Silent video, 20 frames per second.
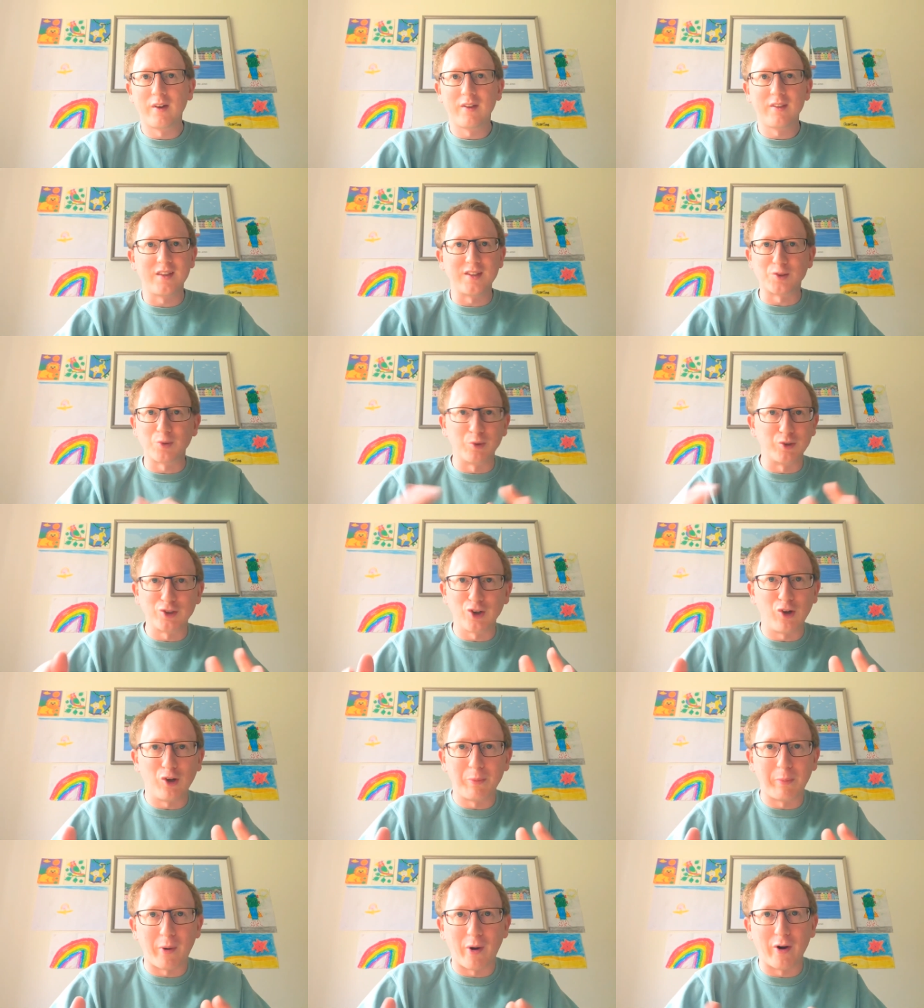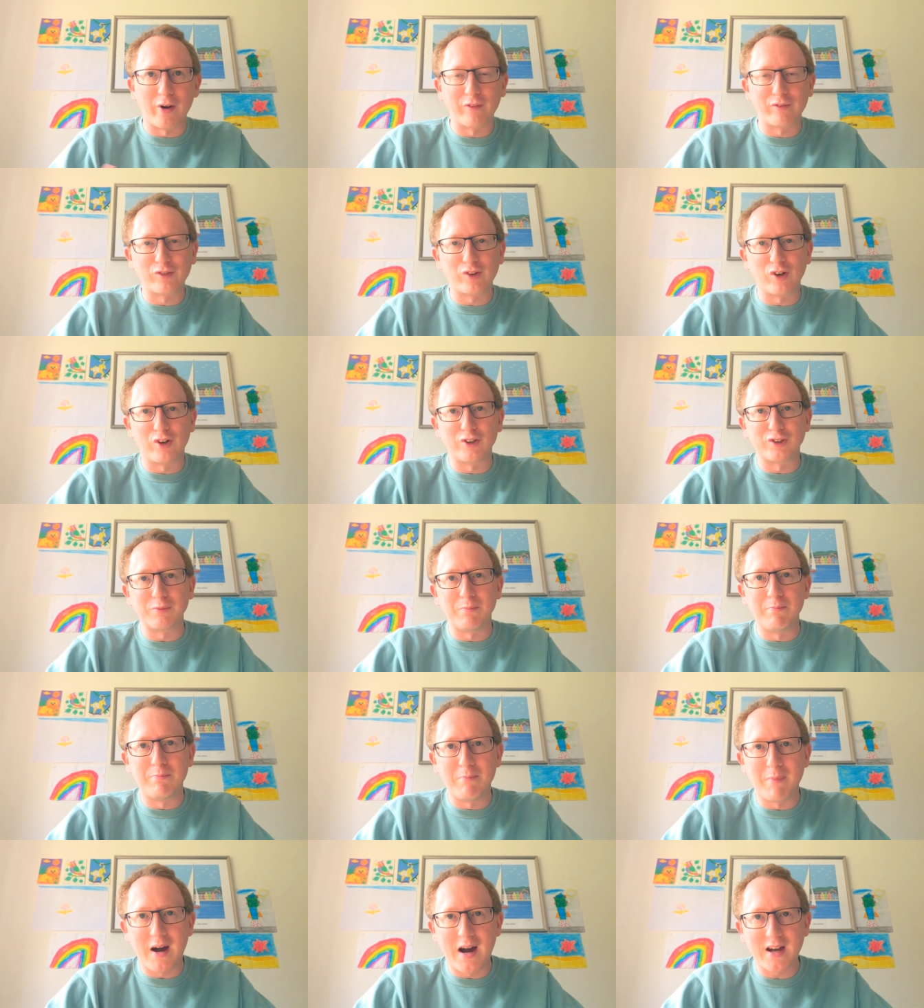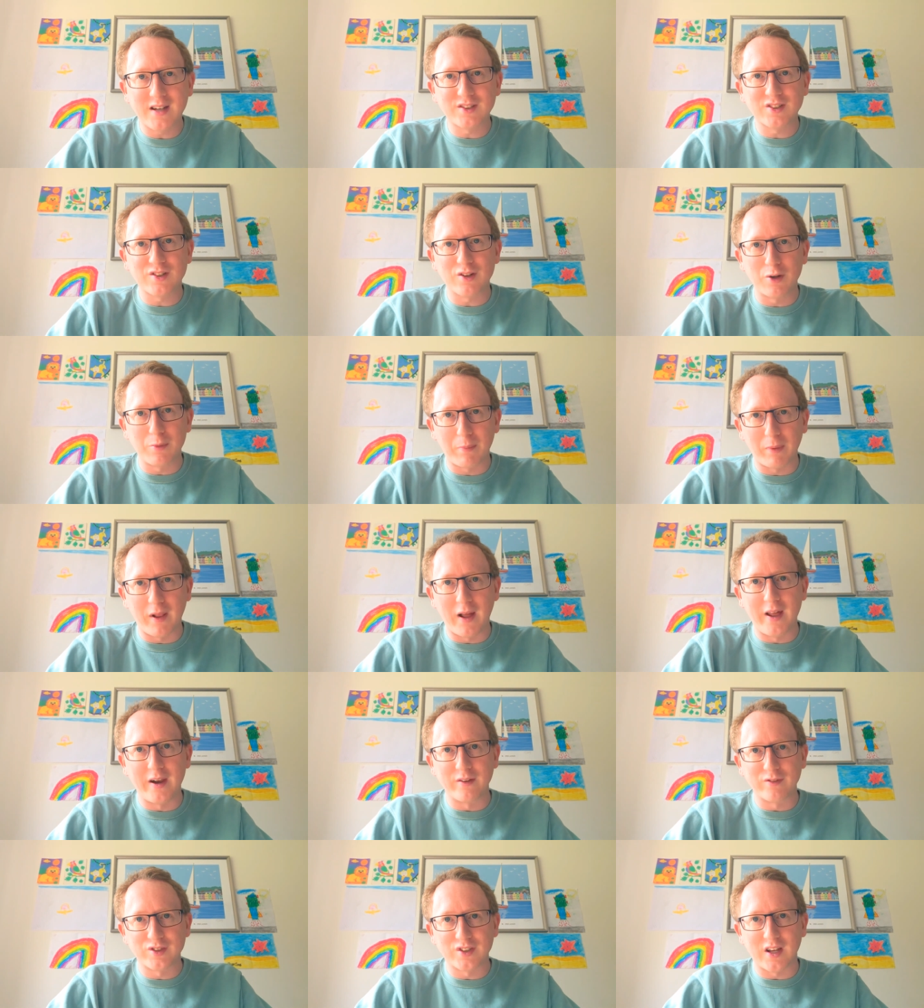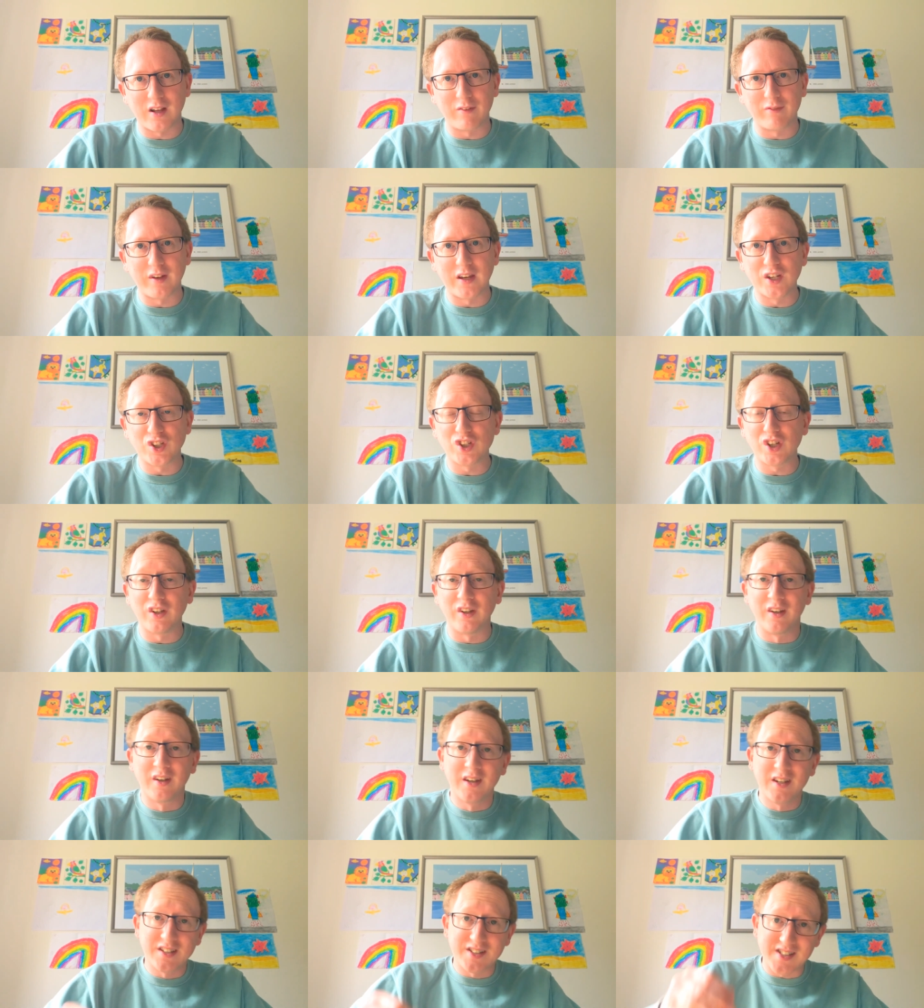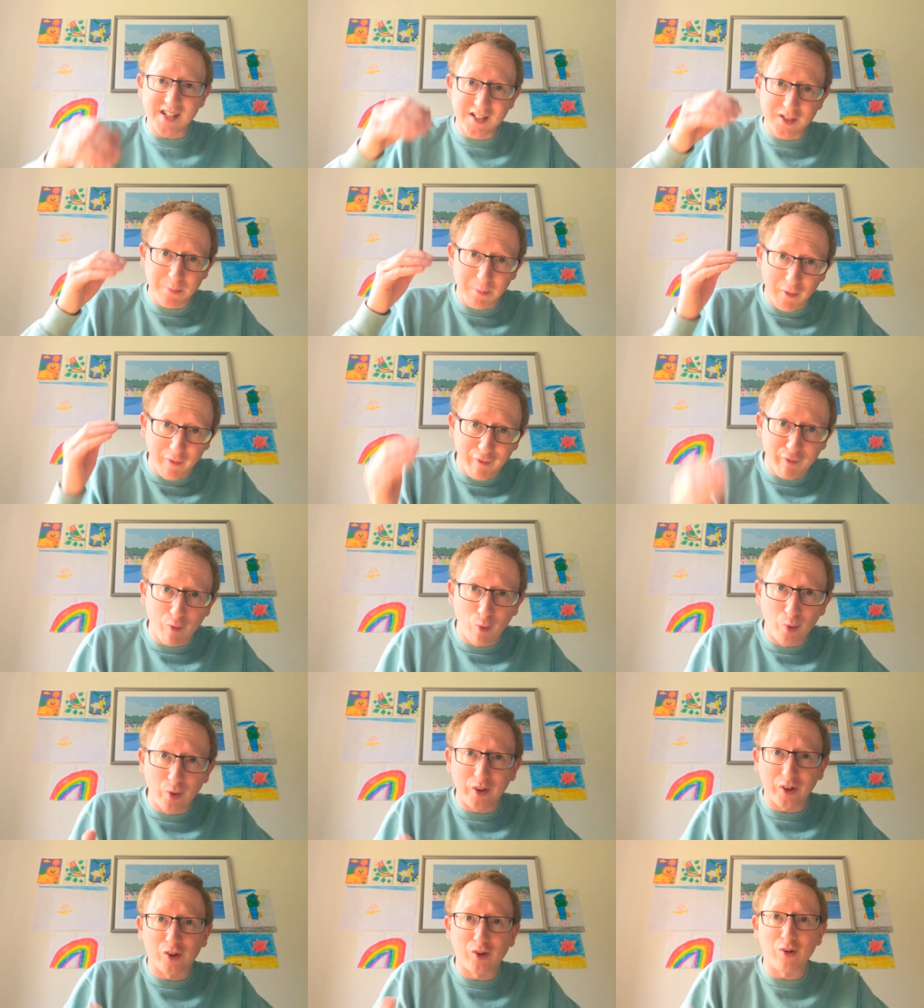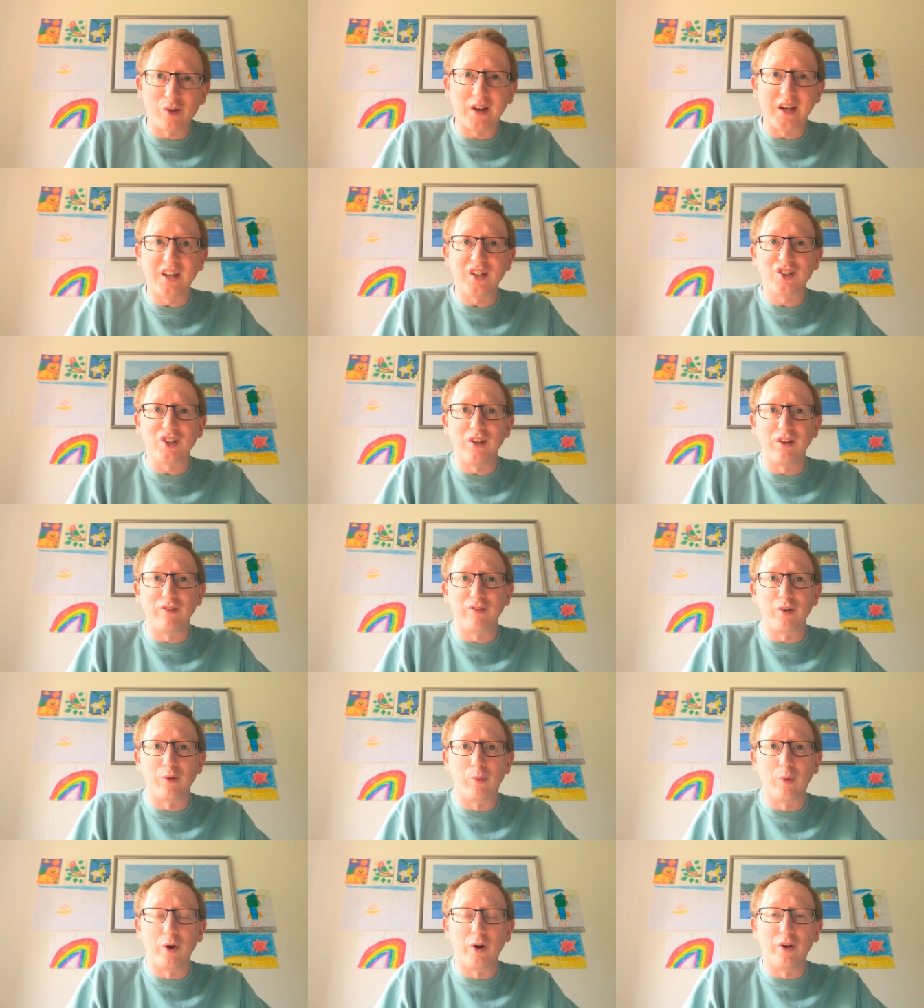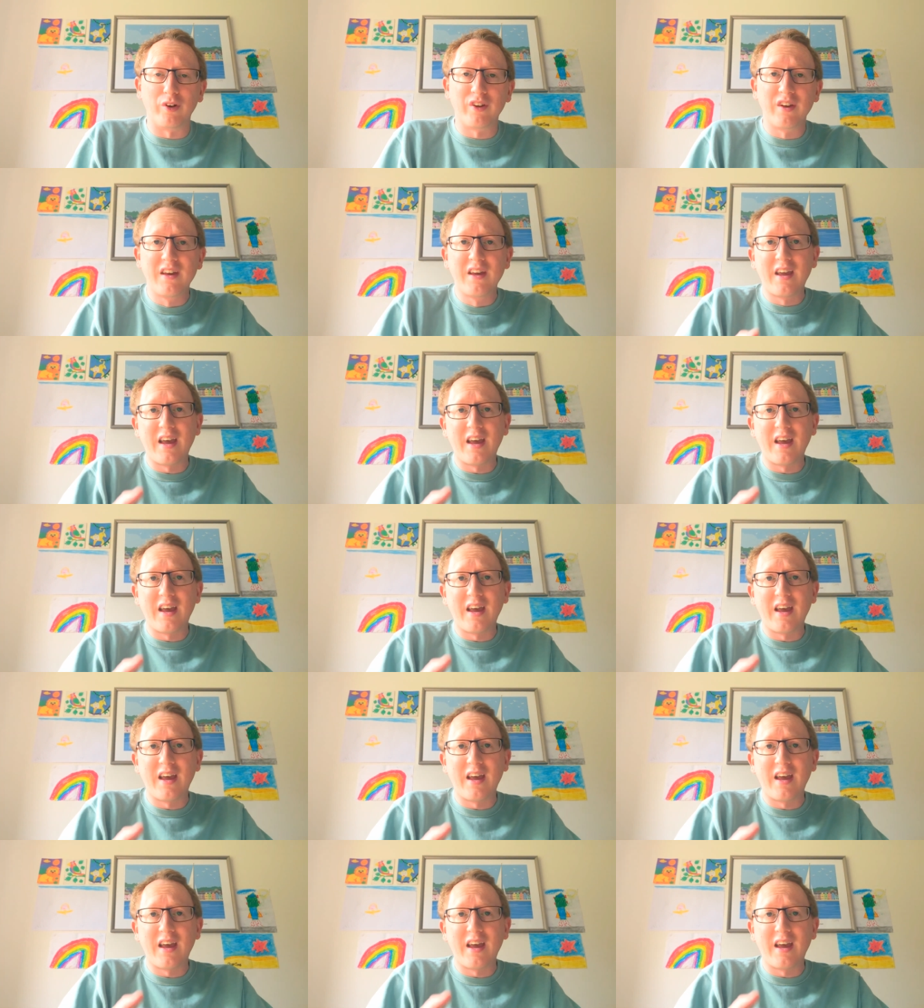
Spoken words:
this was all part of God's master plan of salvation since before the creation of the world.